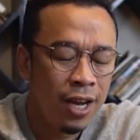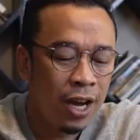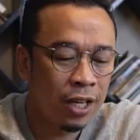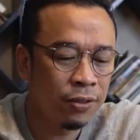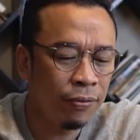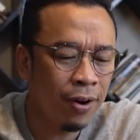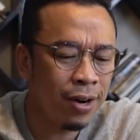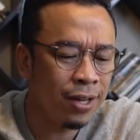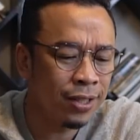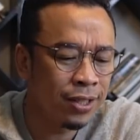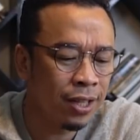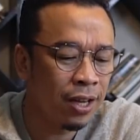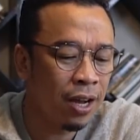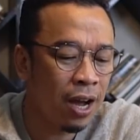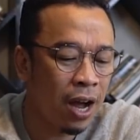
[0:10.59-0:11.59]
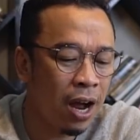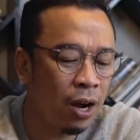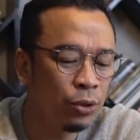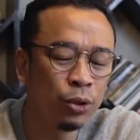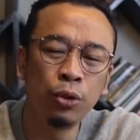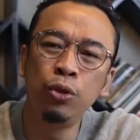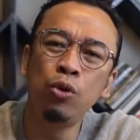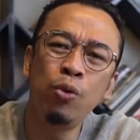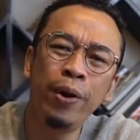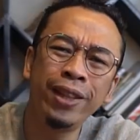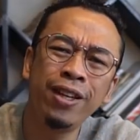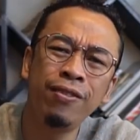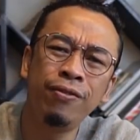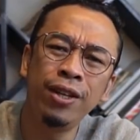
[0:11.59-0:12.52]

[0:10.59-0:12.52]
as far as how to do wedding